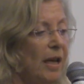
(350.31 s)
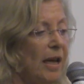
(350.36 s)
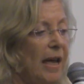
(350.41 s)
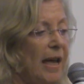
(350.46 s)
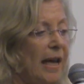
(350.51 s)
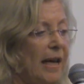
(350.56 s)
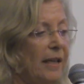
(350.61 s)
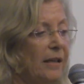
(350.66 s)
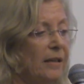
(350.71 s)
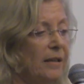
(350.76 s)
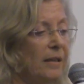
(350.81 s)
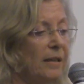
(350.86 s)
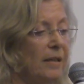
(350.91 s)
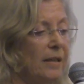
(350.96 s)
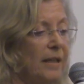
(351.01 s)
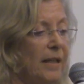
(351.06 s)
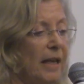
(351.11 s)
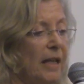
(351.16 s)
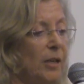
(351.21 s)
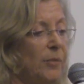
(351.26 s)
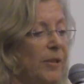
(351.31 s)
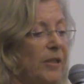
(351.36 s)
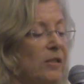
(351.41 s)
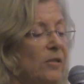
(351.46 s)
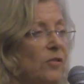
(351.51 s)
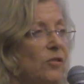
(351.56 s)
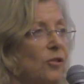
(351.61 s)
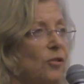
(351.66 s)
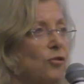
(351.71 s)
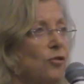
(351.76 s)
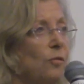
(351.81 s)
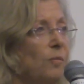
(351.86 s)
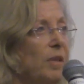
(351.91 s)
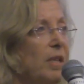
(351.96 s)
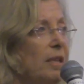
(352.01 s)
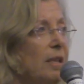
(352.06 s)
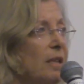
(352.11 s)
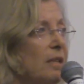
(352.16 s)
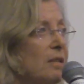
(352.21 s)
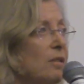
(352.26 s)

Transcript: and the elements of social media.